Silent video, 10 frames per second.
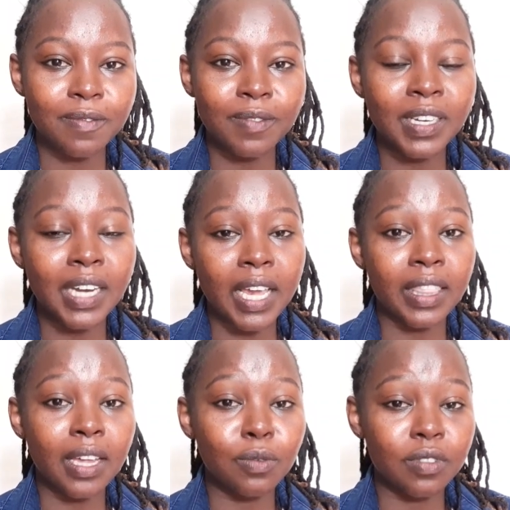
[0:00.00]
feel like
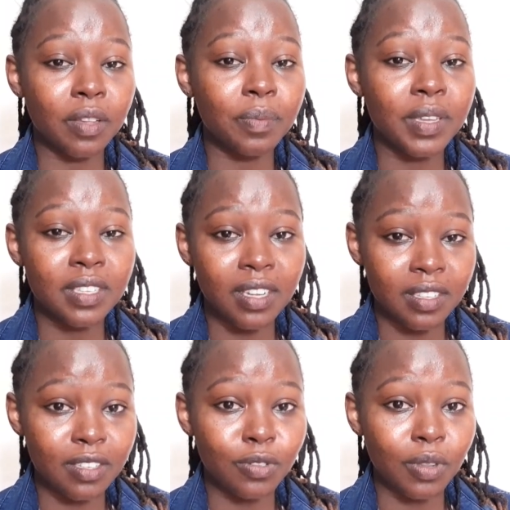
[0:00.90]
that was the best
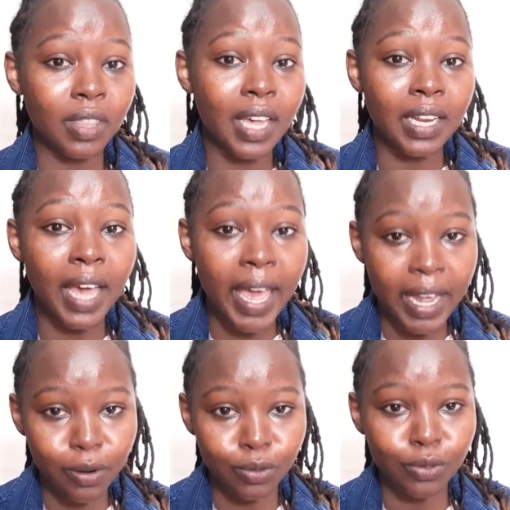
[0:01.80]
decision that I
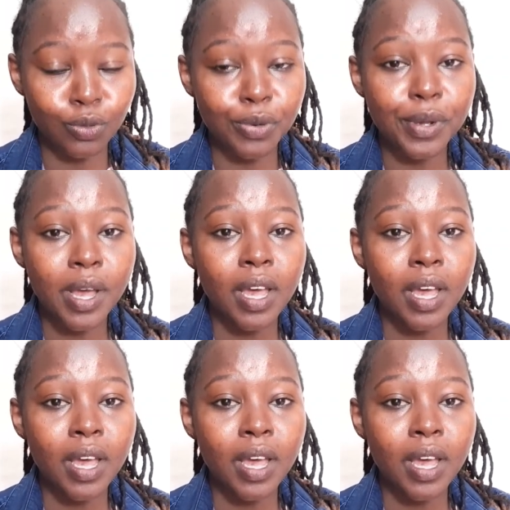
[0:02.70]
could do,